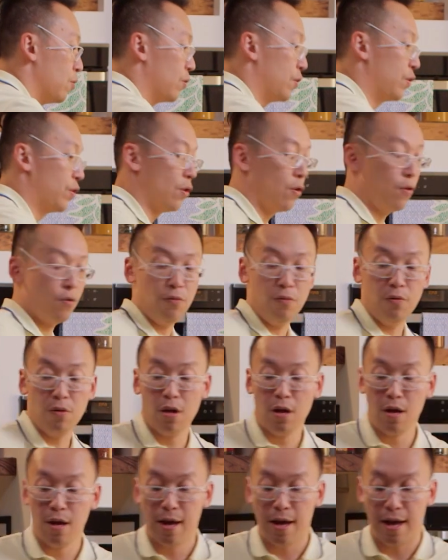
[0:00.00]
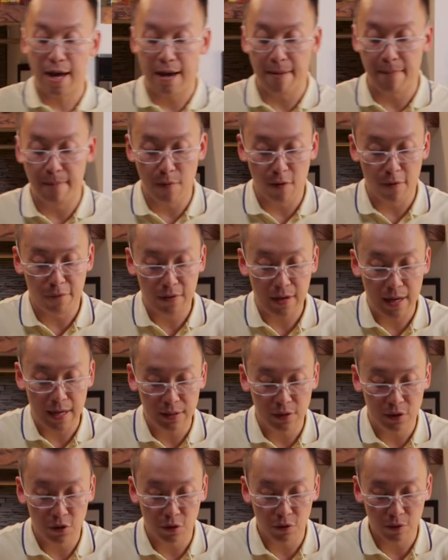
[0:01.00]
or so of
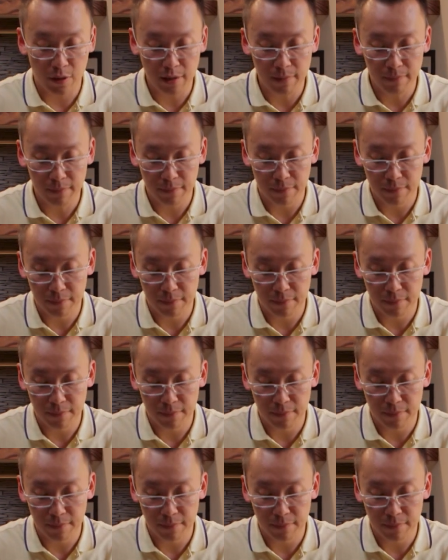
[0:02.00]
caster sugar.